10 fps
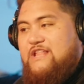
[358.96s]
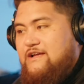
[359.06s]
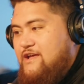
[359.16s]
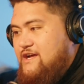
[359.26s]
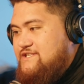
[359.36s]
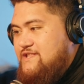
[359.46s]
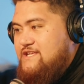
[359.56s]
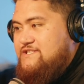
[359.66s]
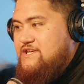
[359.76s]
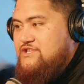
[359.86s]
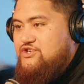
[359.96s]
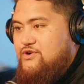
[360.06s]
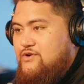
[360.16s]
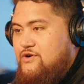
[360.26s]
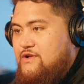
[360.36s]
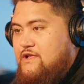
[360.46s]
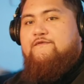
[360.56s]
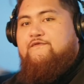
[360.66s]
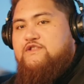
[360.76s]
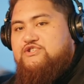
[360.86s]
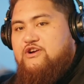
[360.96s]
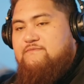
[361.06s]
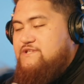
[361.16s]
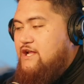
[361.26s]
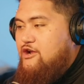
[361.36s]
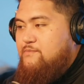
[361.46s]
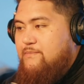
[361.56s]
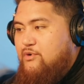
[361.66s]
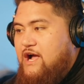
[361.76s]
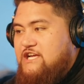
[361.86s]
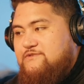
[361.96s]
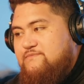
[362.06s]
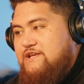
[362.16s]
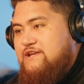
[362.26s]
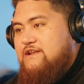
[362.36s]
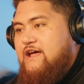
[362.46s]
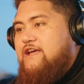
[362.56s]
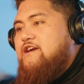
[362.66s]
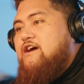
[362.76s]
Yeah, so that's the intro. For the drums, a lot of people ask me like,